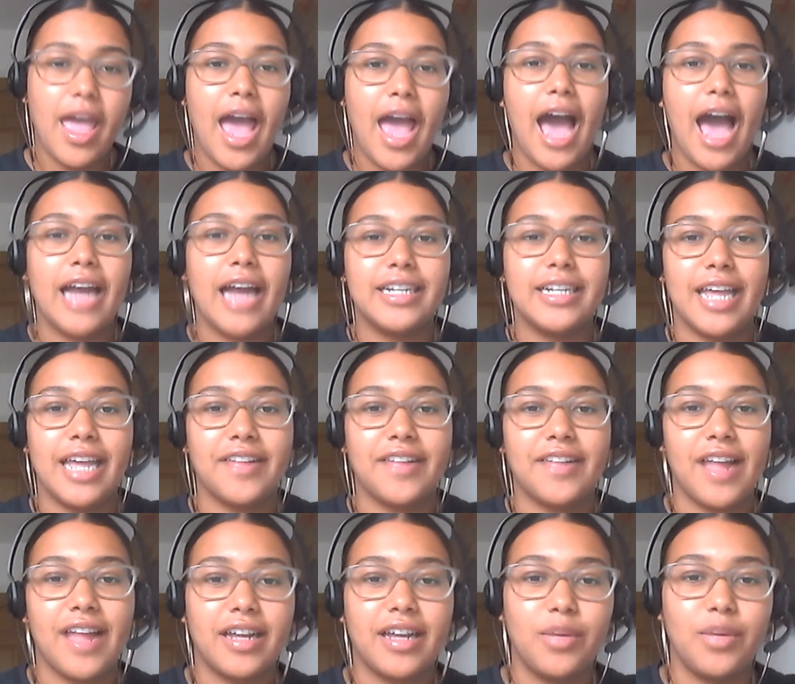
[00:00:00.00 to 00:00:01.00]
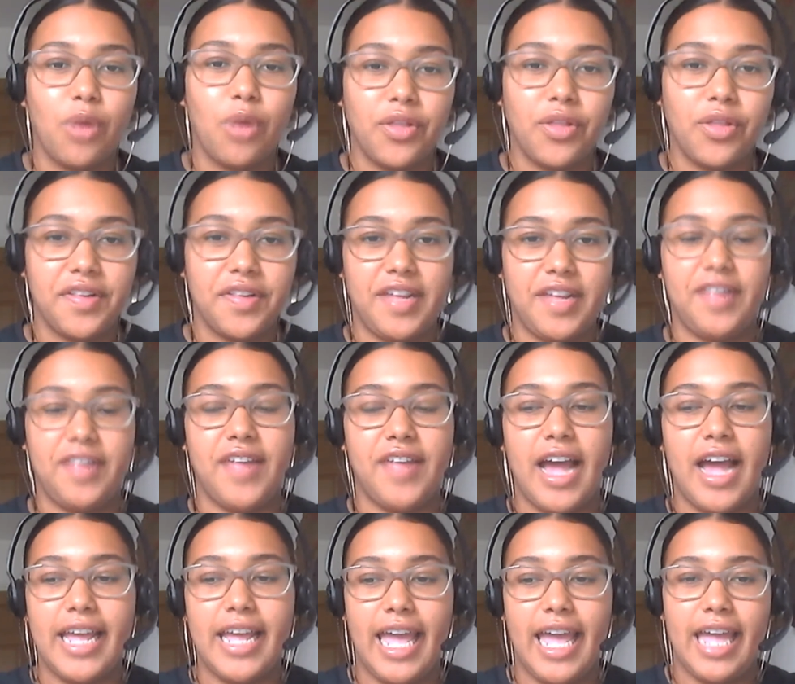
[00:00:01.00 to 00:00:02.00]
and exactly what the
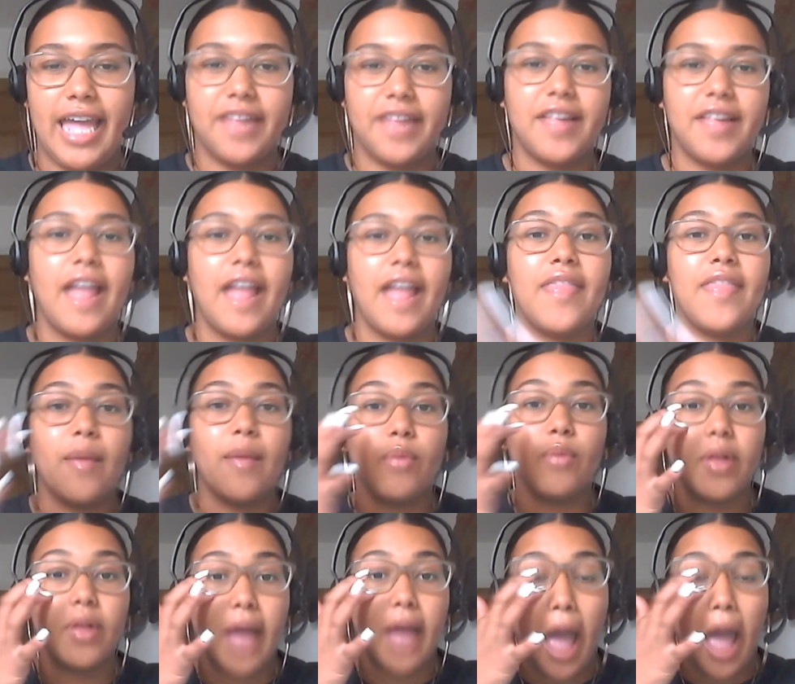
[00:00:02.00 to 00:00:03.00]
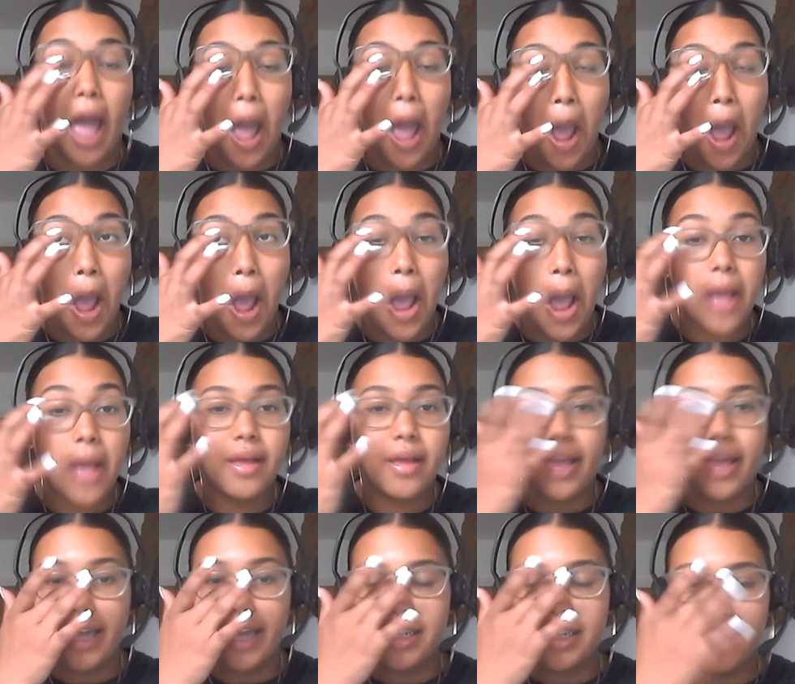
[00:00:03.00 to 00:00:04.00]
CCI is. And then we'll get
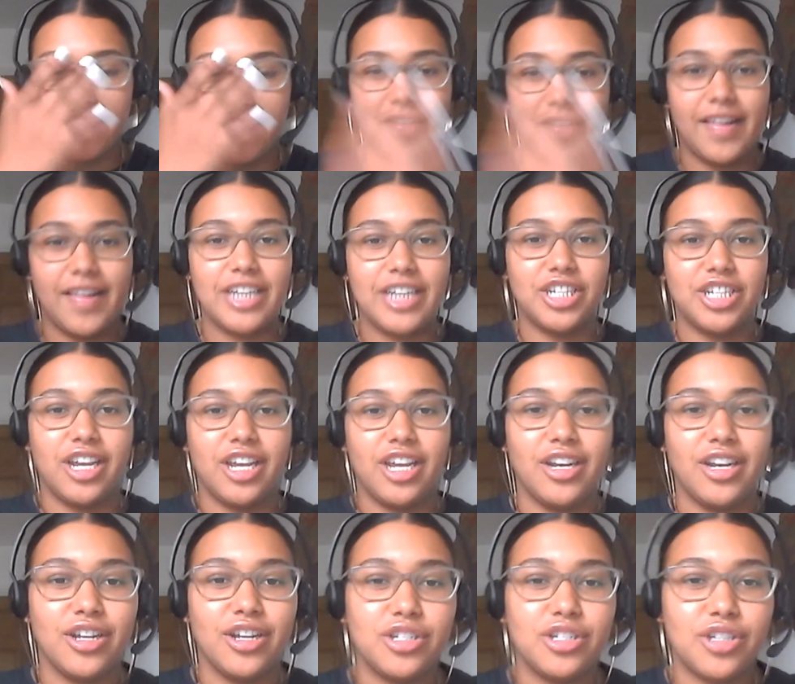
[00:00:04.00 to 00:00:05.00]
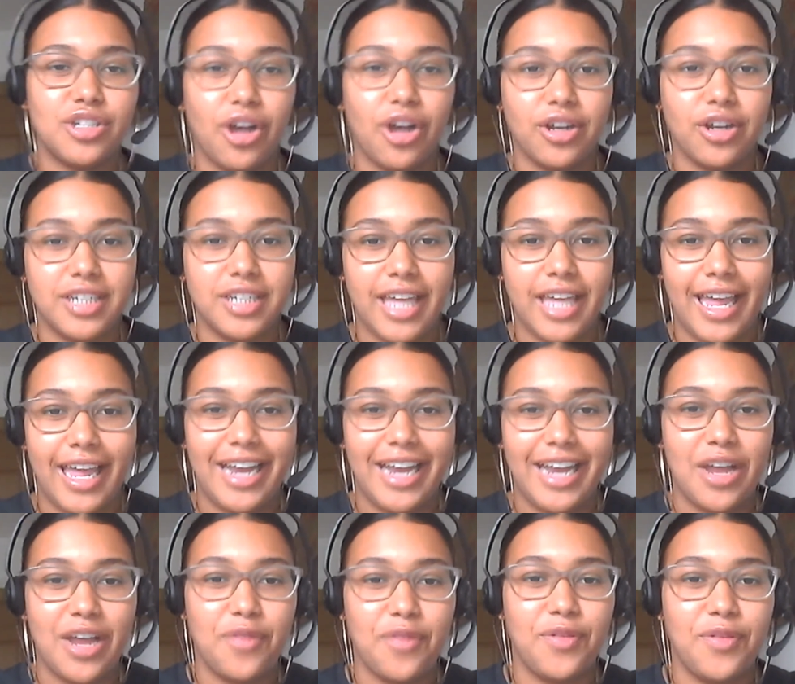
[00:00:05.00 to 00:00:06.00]
into the session shortly
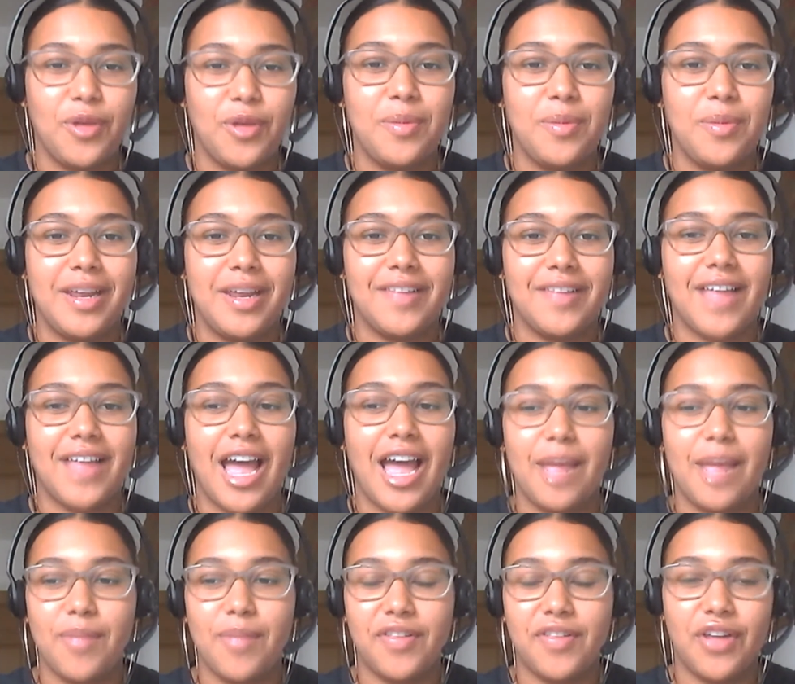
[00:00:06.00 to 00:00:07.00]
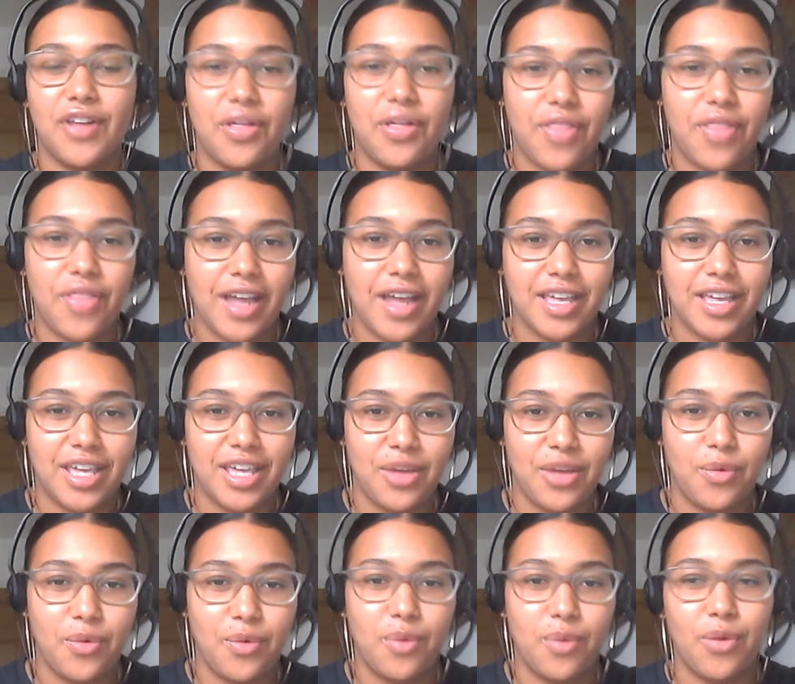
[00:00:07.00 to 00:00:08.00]
in a few minutes' time. So thank
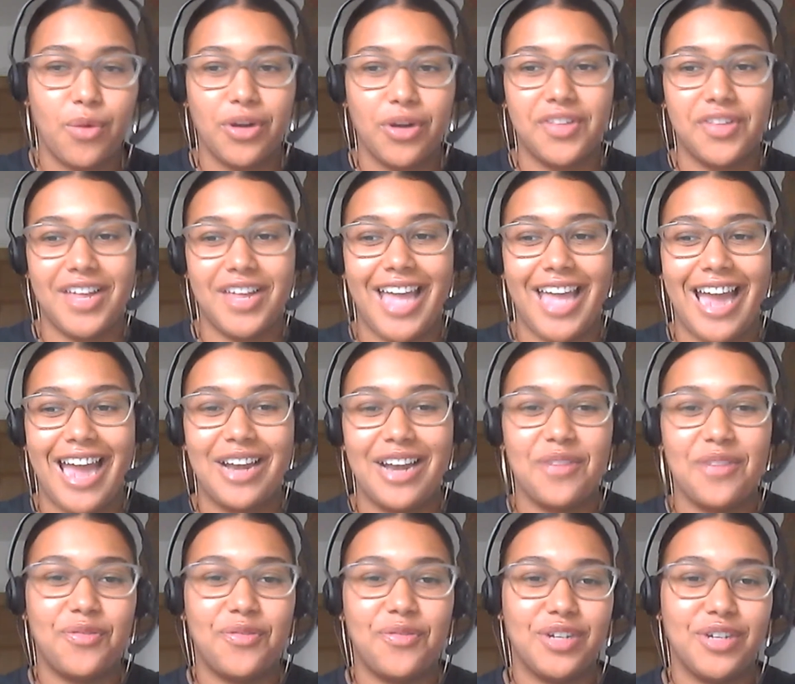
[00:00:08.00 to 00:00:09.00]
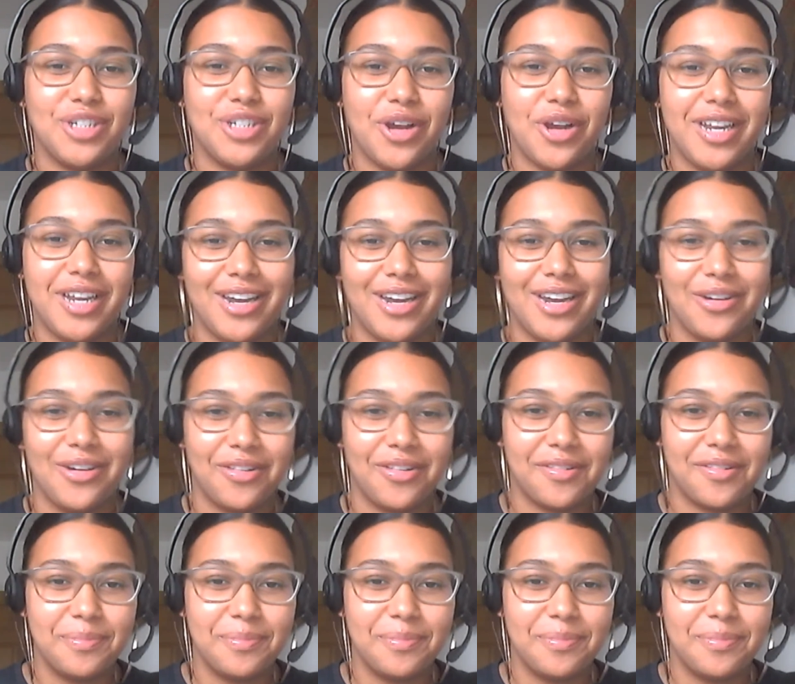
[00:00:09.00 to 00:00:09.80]
you once again for joining us.